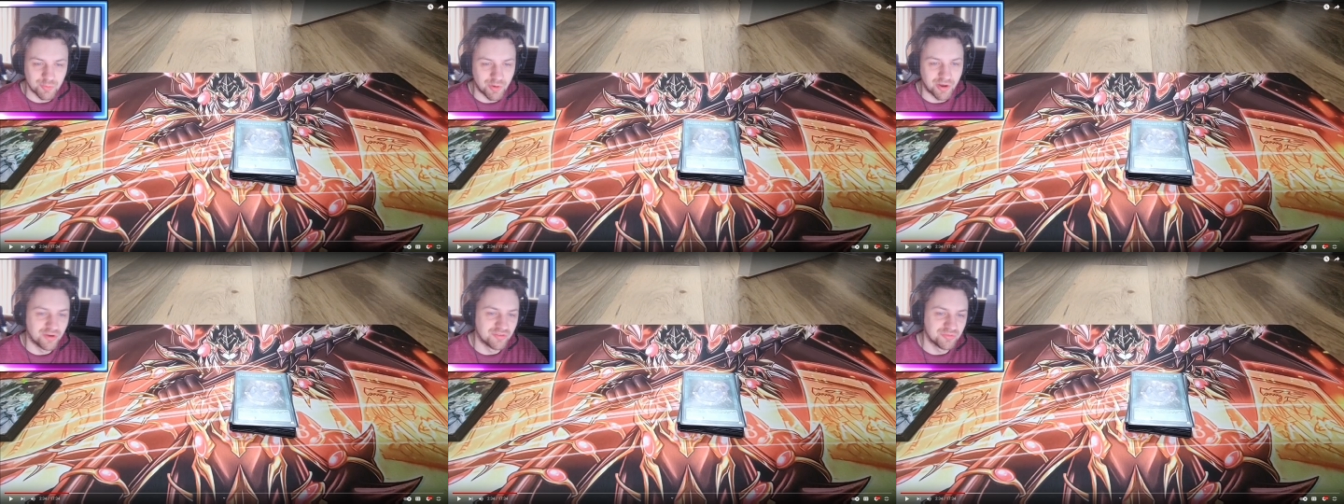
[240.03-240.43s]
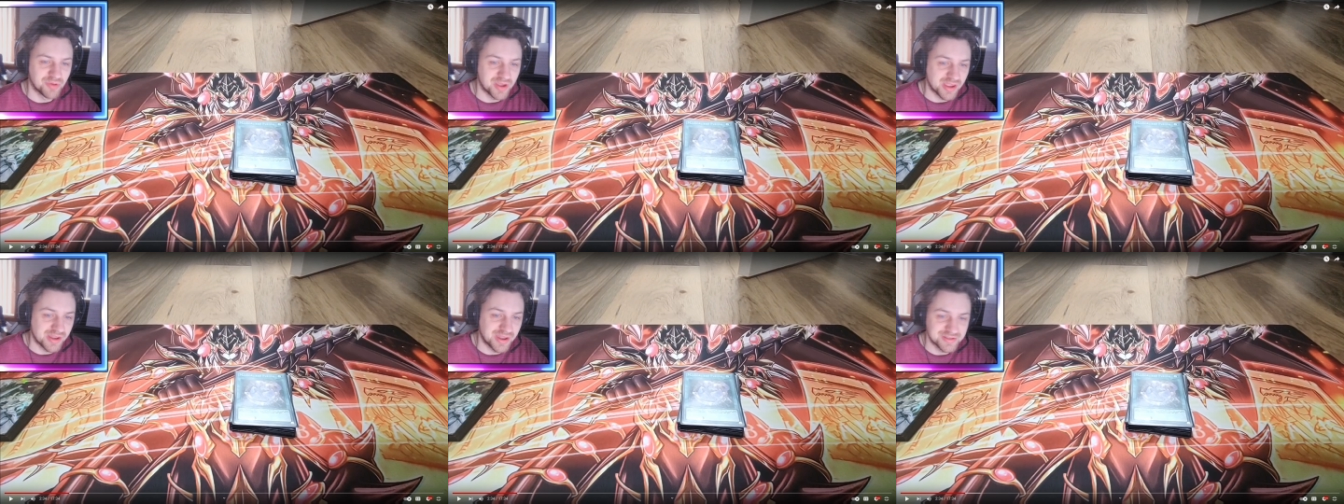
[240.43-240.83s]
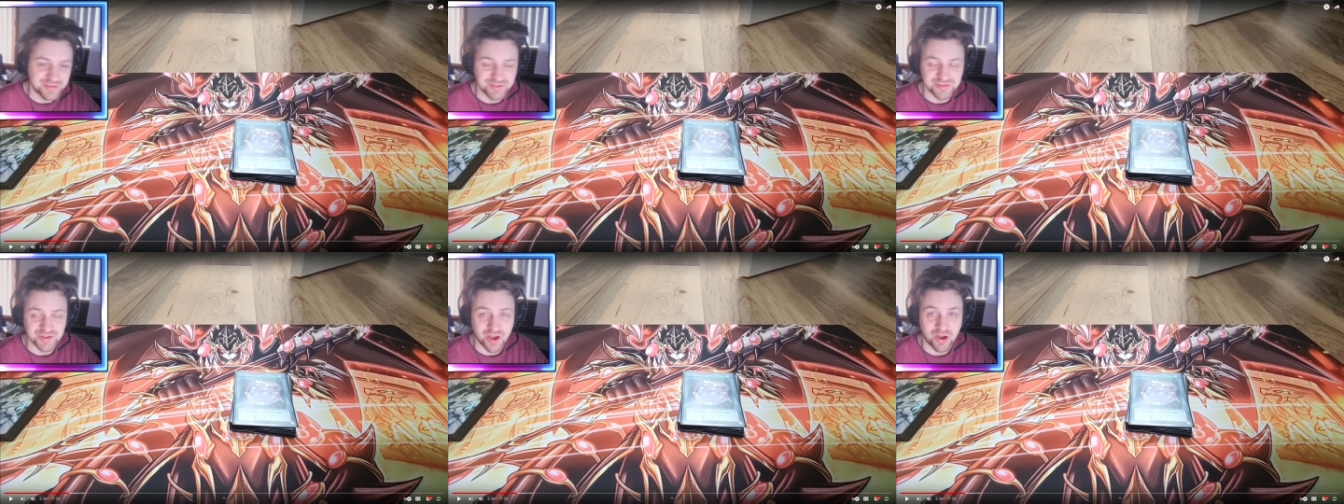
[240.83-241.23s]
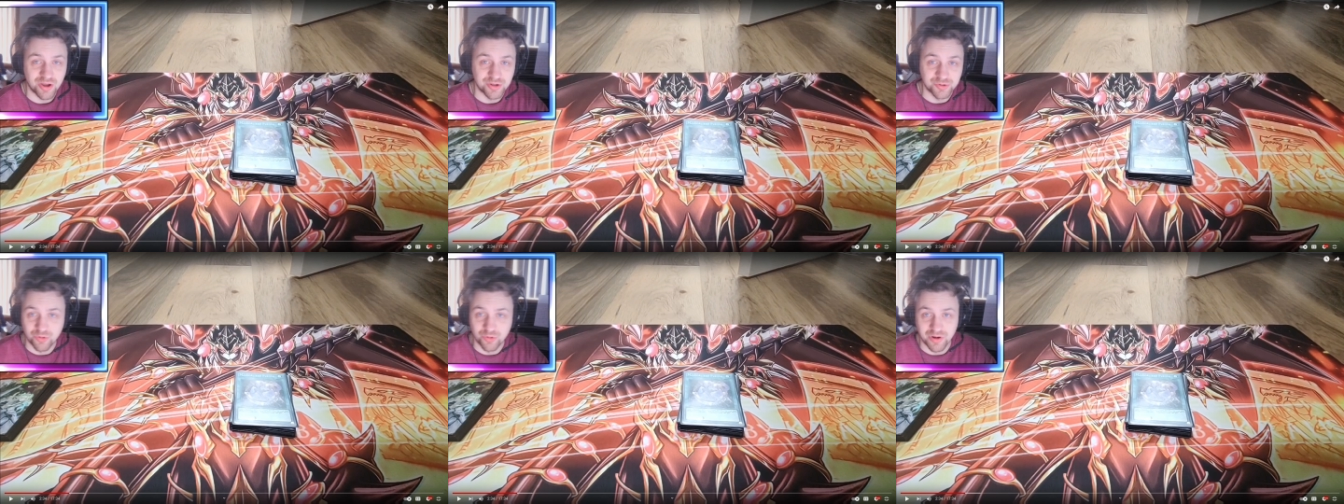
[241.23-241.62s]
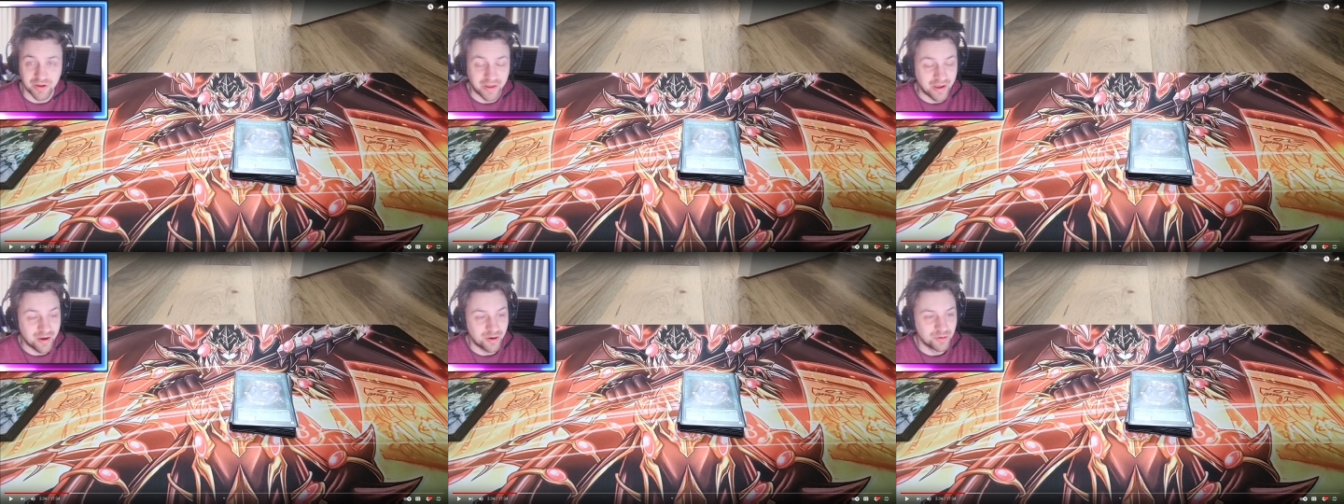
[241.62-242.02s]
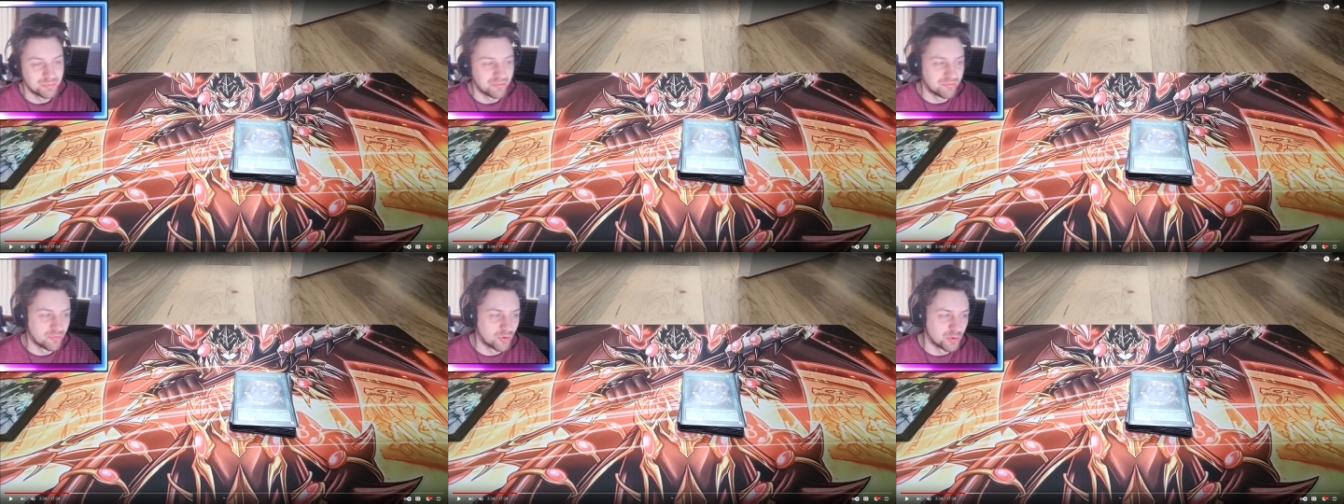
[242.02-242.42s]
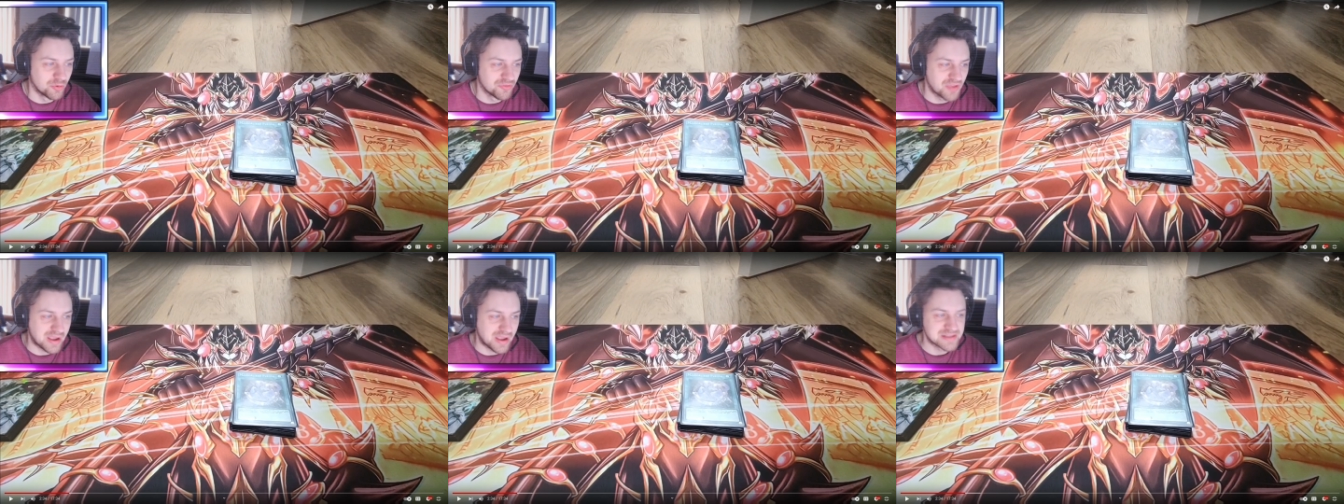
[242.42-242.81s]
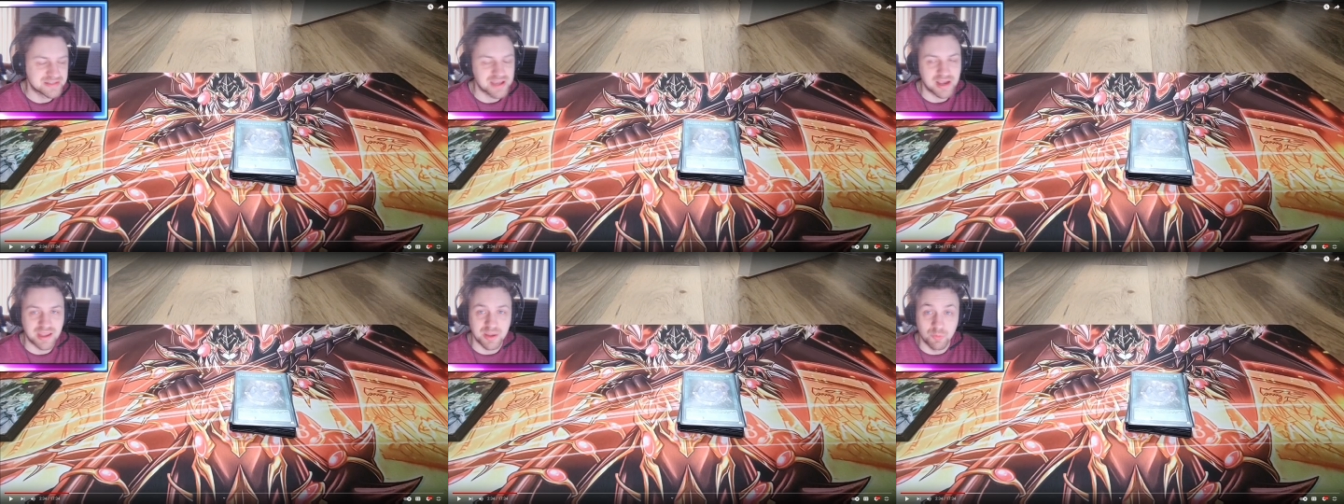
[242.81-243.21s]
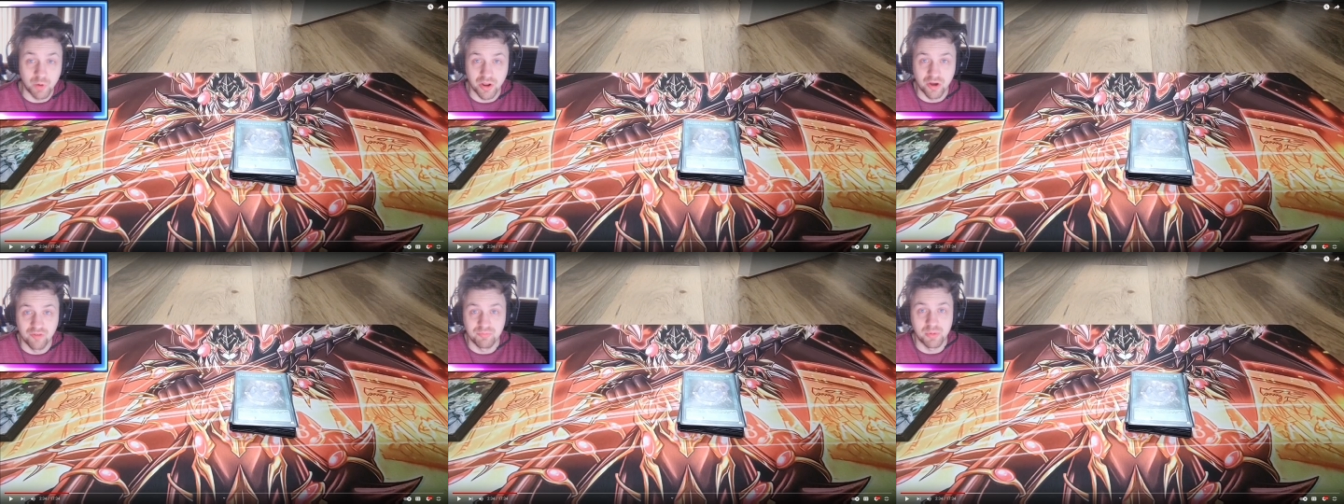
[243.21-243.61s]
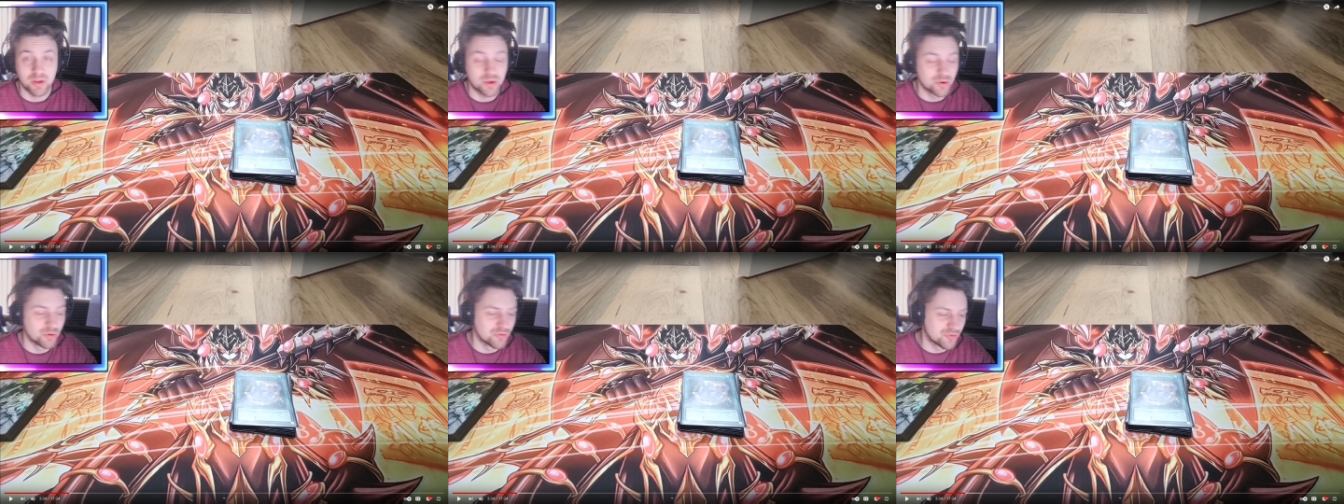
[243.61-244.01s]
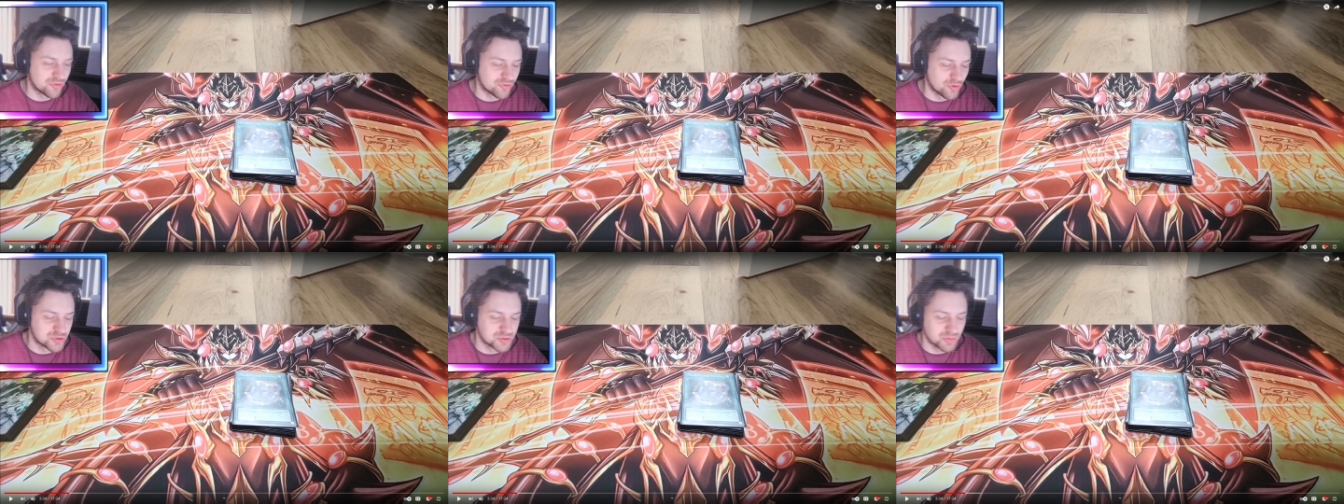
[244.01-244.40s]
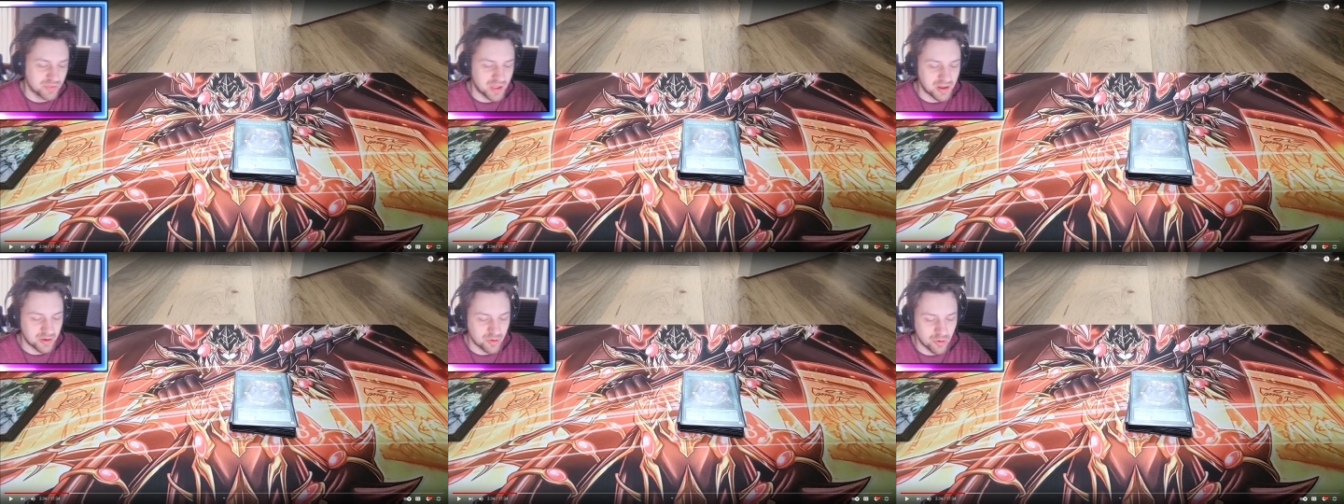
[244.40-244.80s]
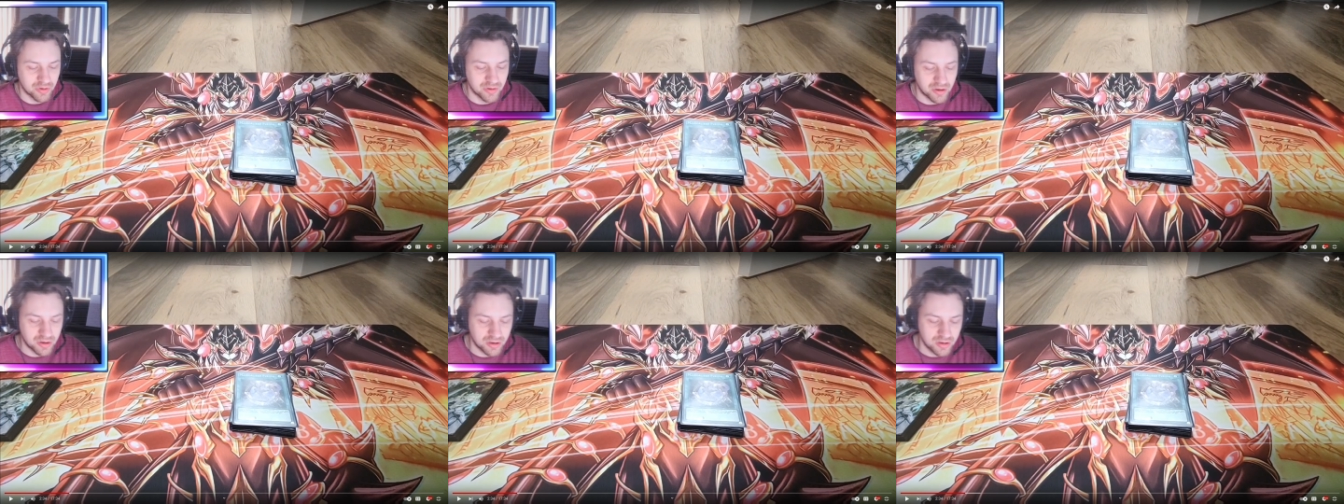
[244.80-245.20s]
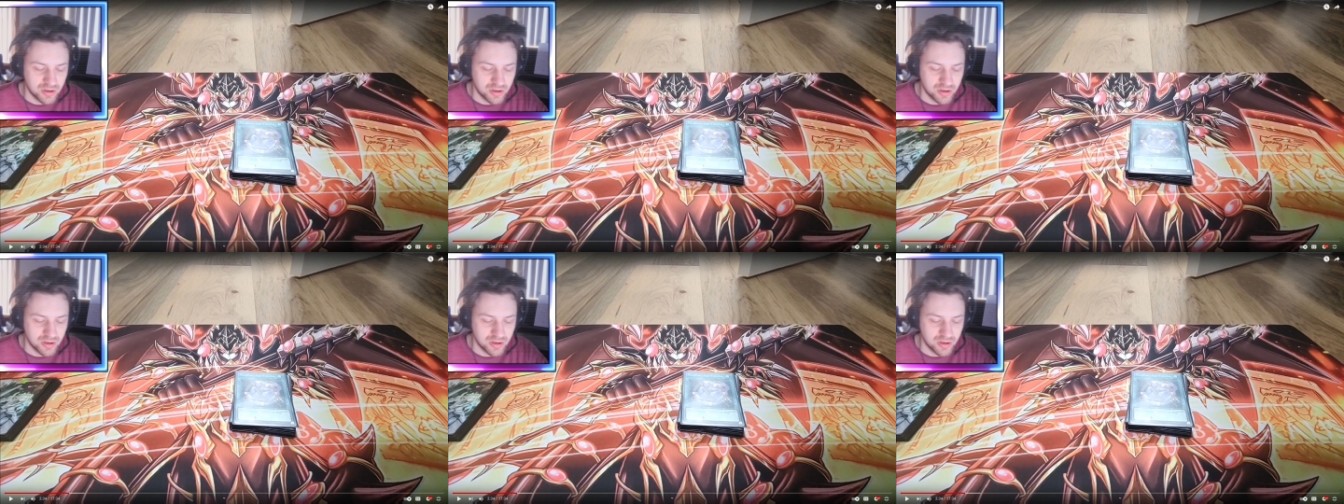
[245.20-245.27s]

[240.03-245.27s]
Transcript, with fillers: of where you need to just hard draw it now. Before it was like a Saki one of, but you could also search it without Anaconda.